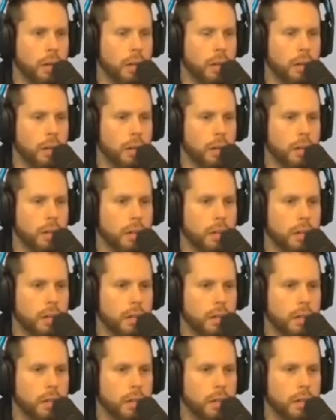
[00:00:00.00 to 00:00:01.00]

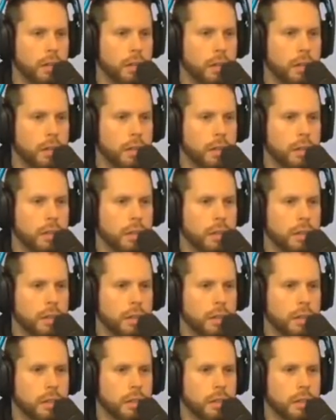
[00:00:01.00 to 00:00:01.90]
No one is speaking in this clip.